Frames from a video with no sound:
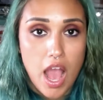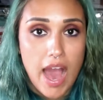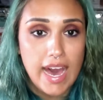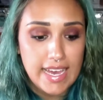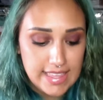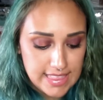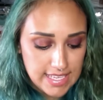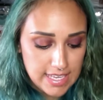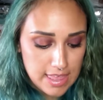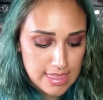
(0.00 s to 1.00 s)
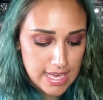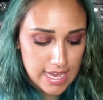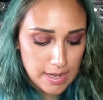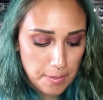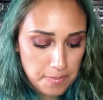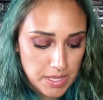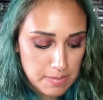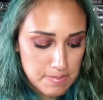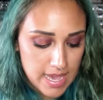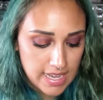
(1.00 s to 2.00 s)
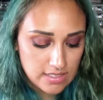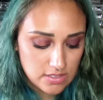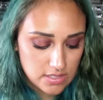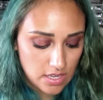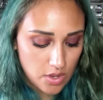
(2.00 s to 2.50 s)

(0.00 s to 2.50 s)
I think that the mattes,